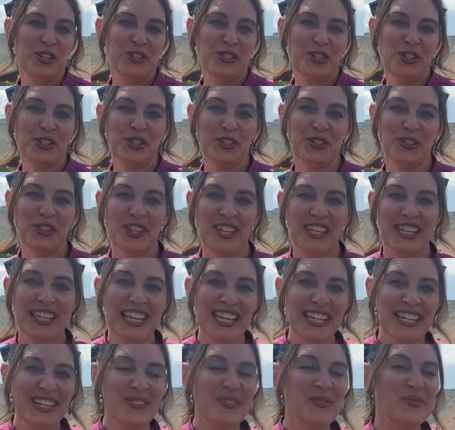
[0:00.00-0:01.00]
So you're
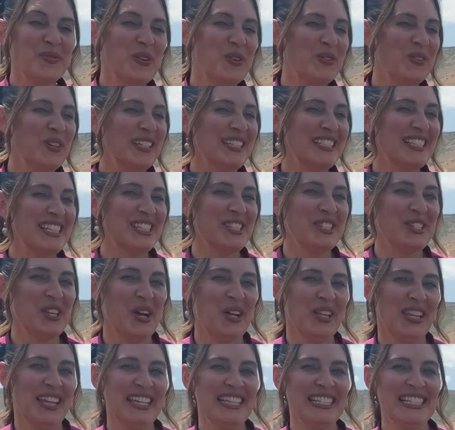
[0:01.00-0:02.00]
thinking of moving to
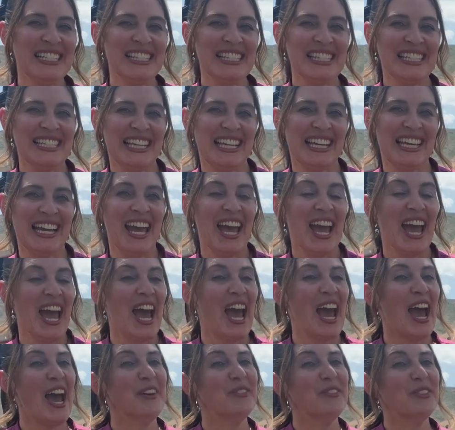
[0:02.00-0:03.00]
Salt Lake City.
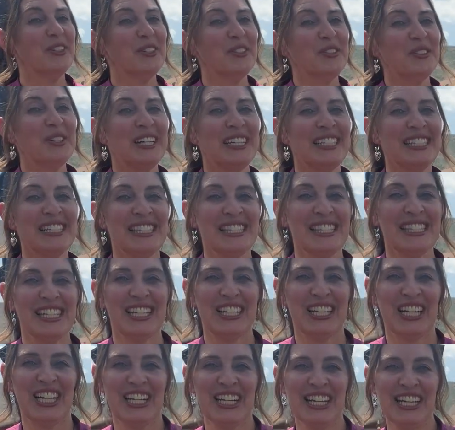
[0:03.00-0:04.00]
Have you
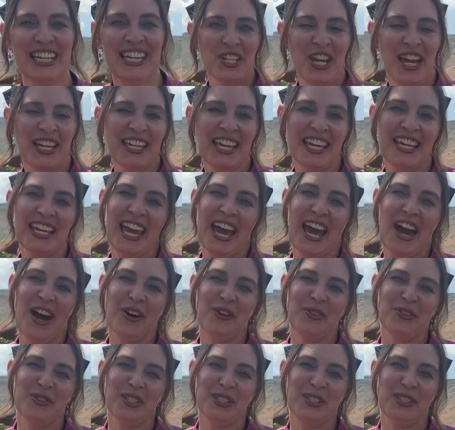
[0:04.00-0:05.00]
considered checking
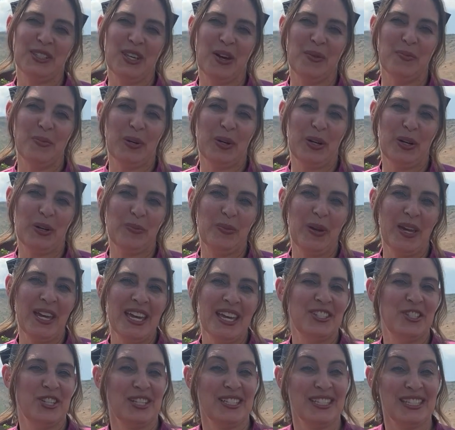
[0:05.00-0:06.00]
out the suburb
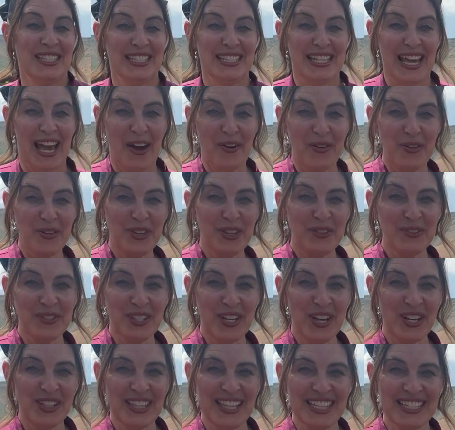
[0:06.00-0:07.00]
just south of
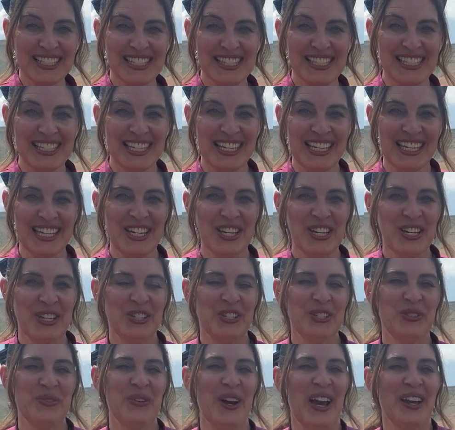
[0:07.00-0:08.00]
Salt Lake City?
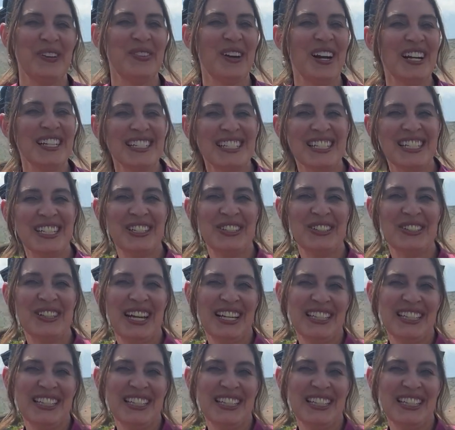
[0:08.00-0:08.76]
You might want to.